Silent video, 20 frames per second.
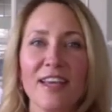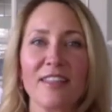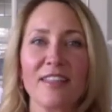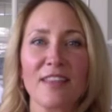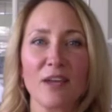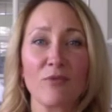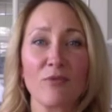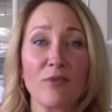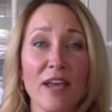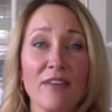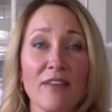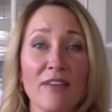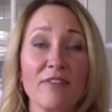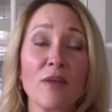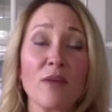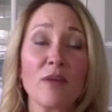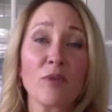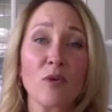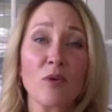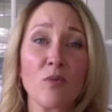They rave,
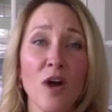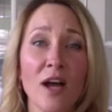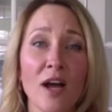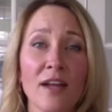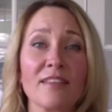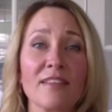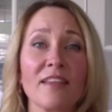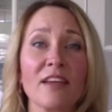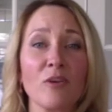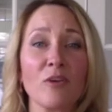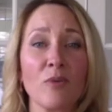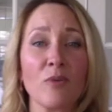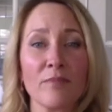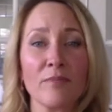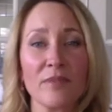number one, that you are